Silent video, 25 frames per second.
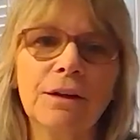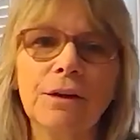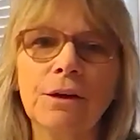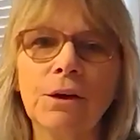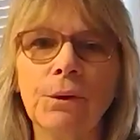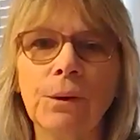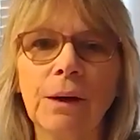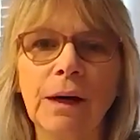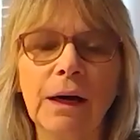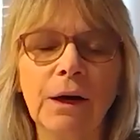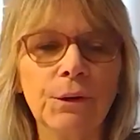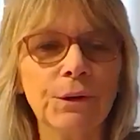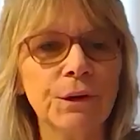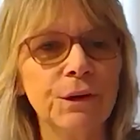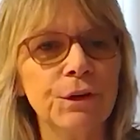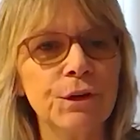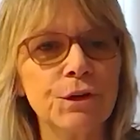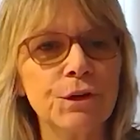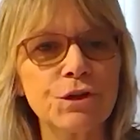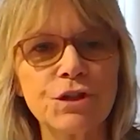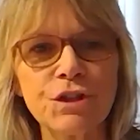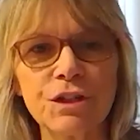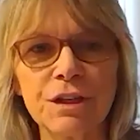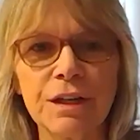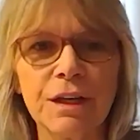out in your
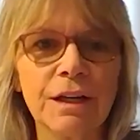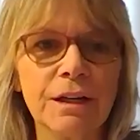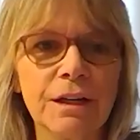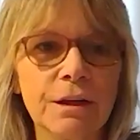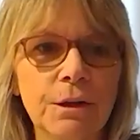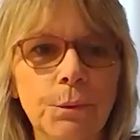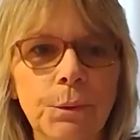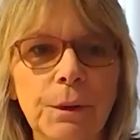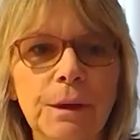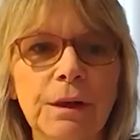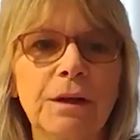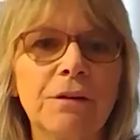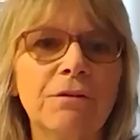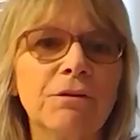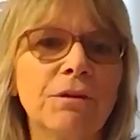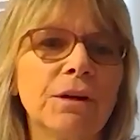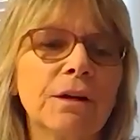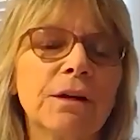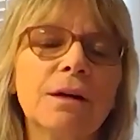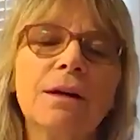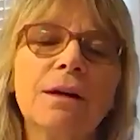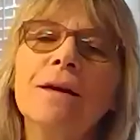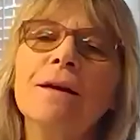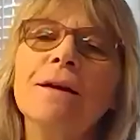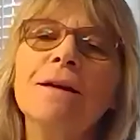shed or
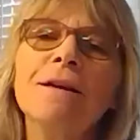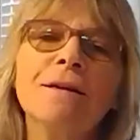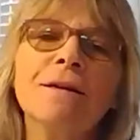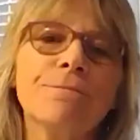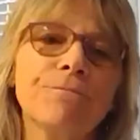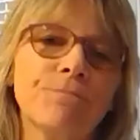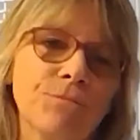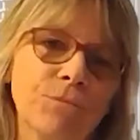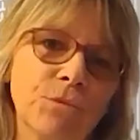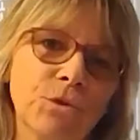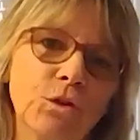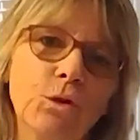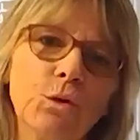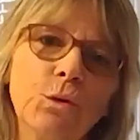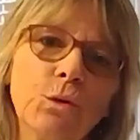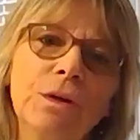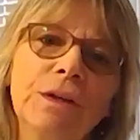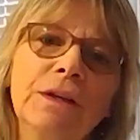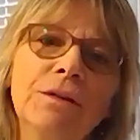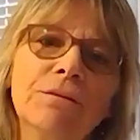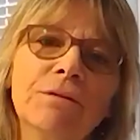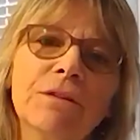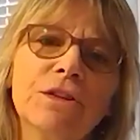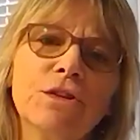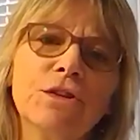whatever. Do an
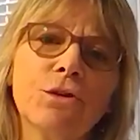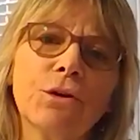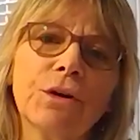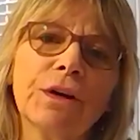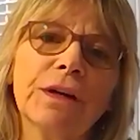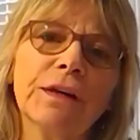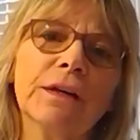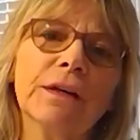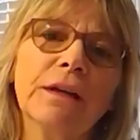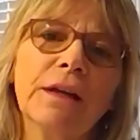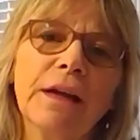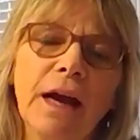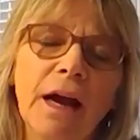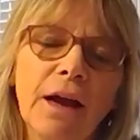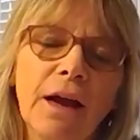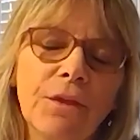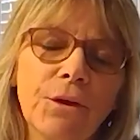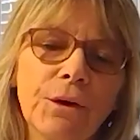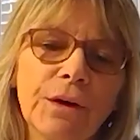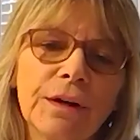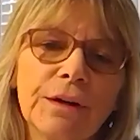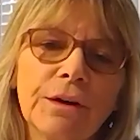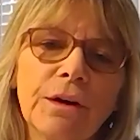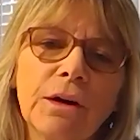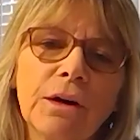inventory,
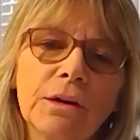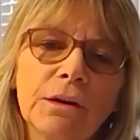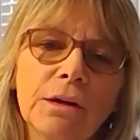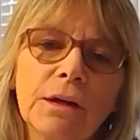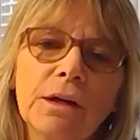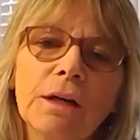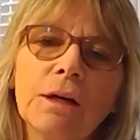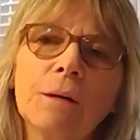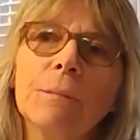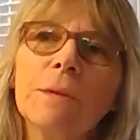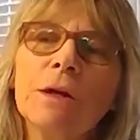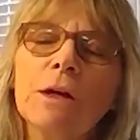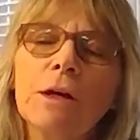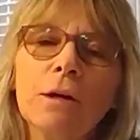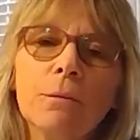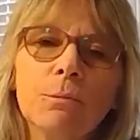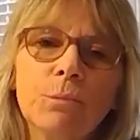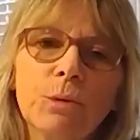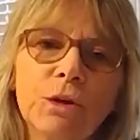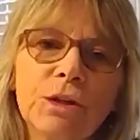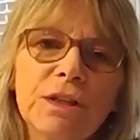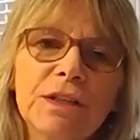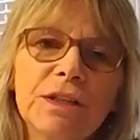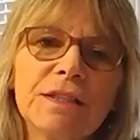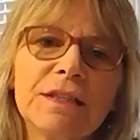gather it all up,
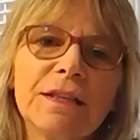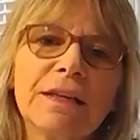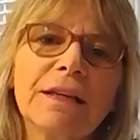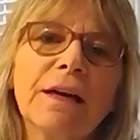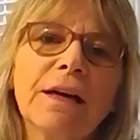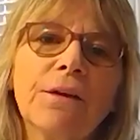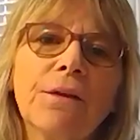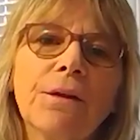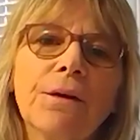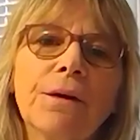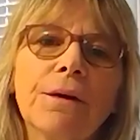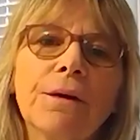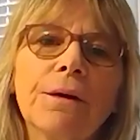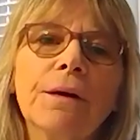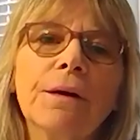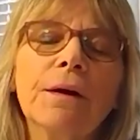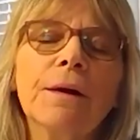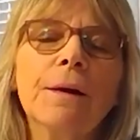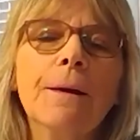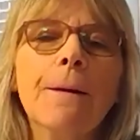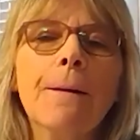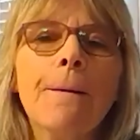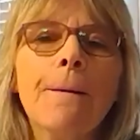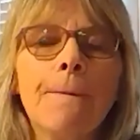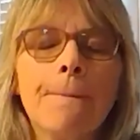put it together,
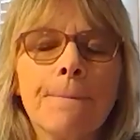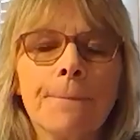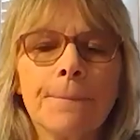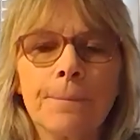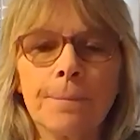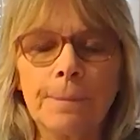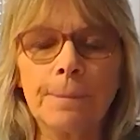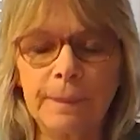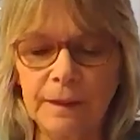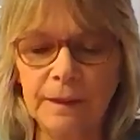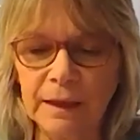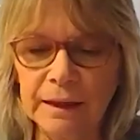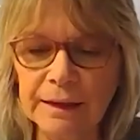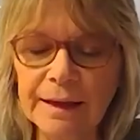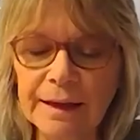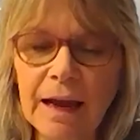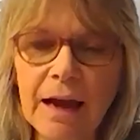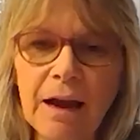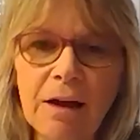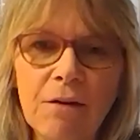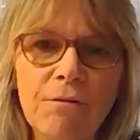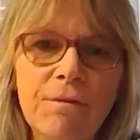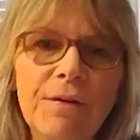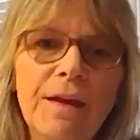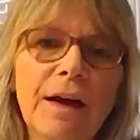and
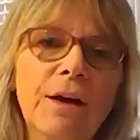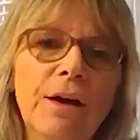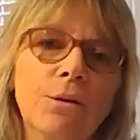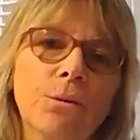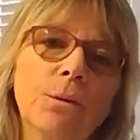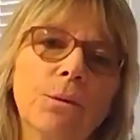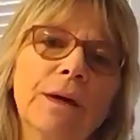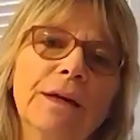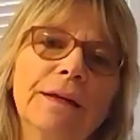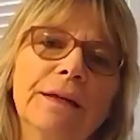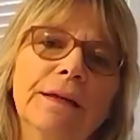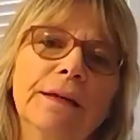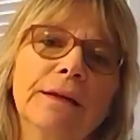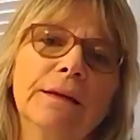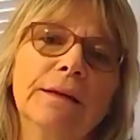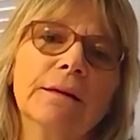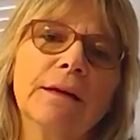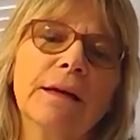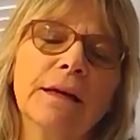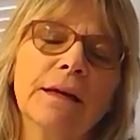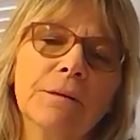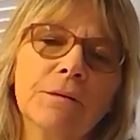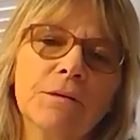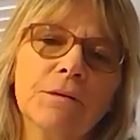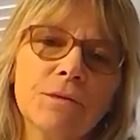have that ready.
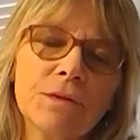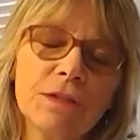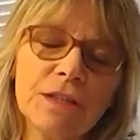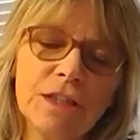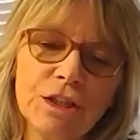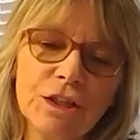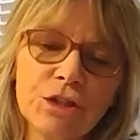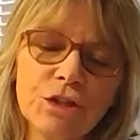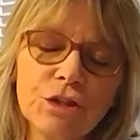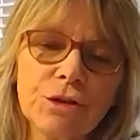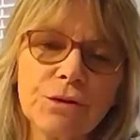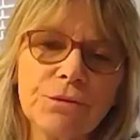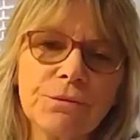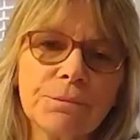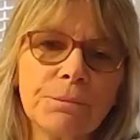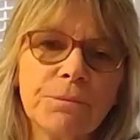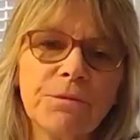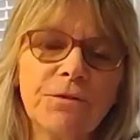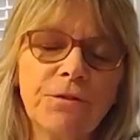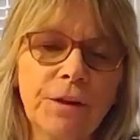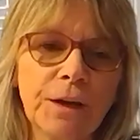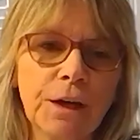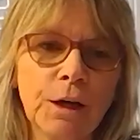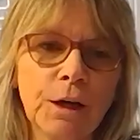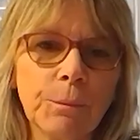And teach your
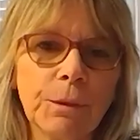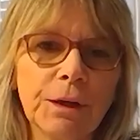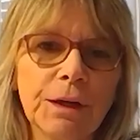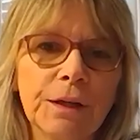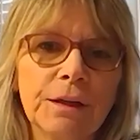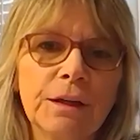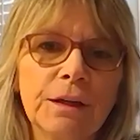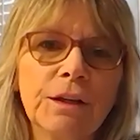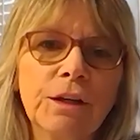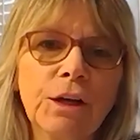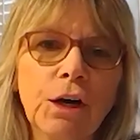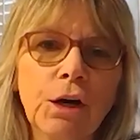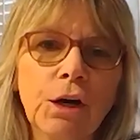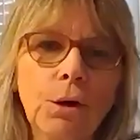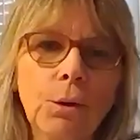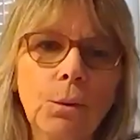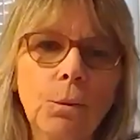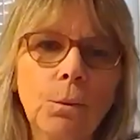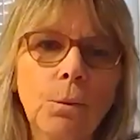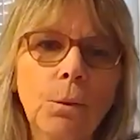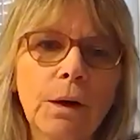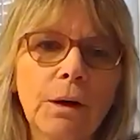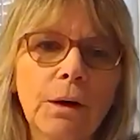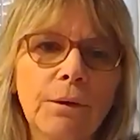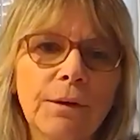family to know
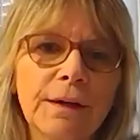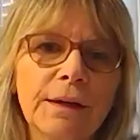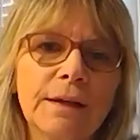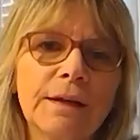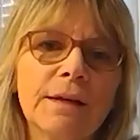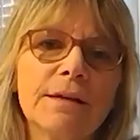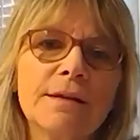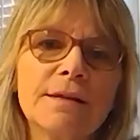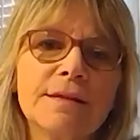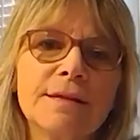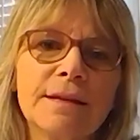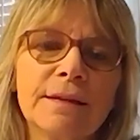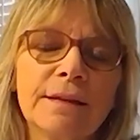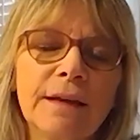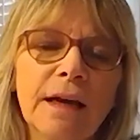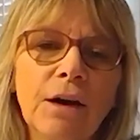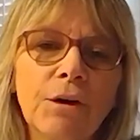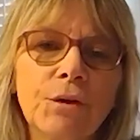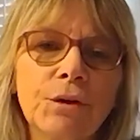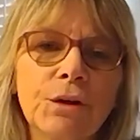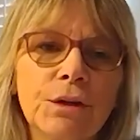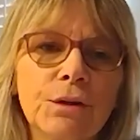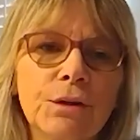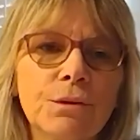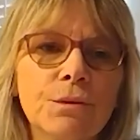where it is and how
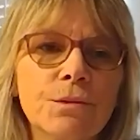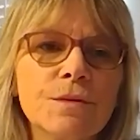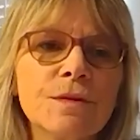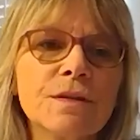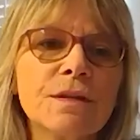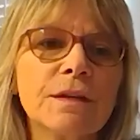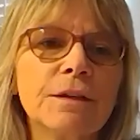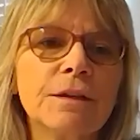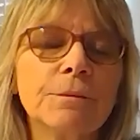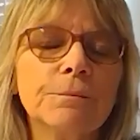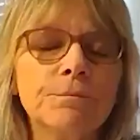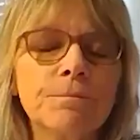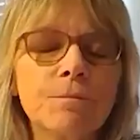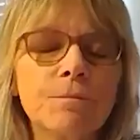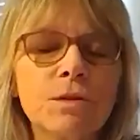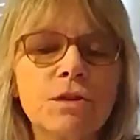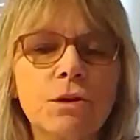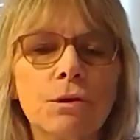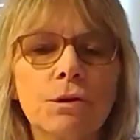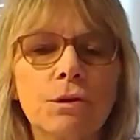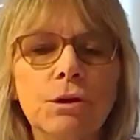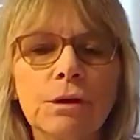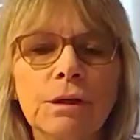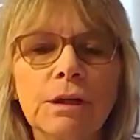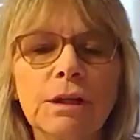to use it. So
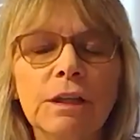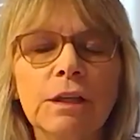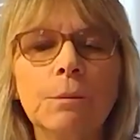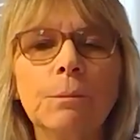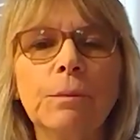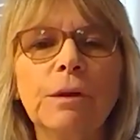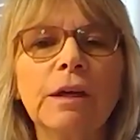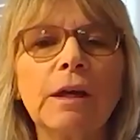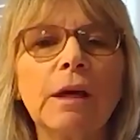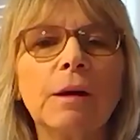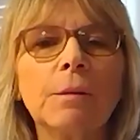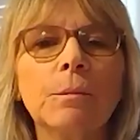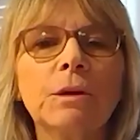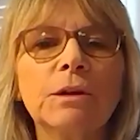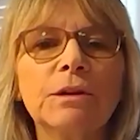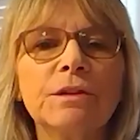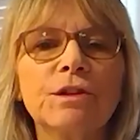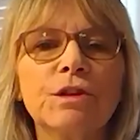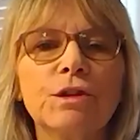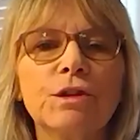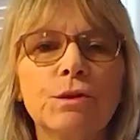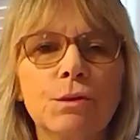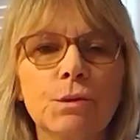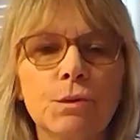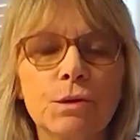you need to be able
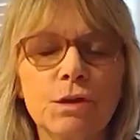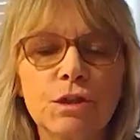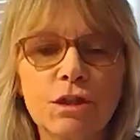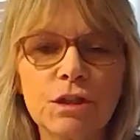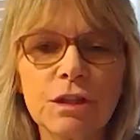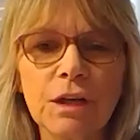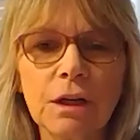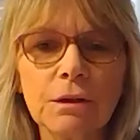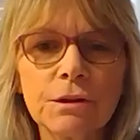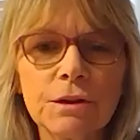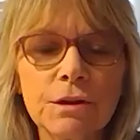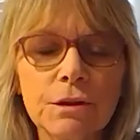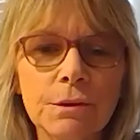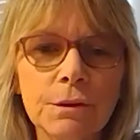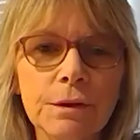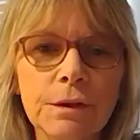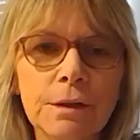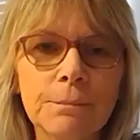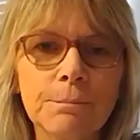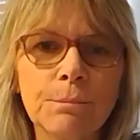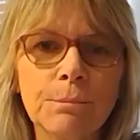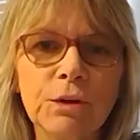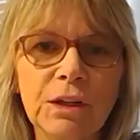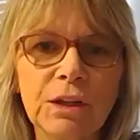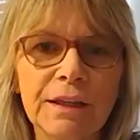to shelter
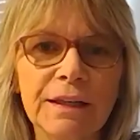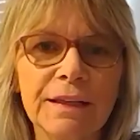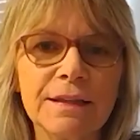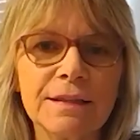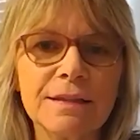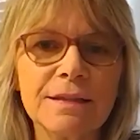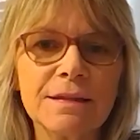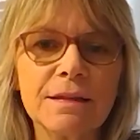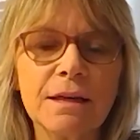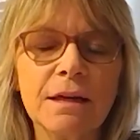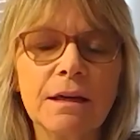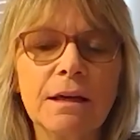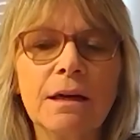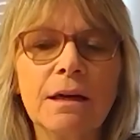in place.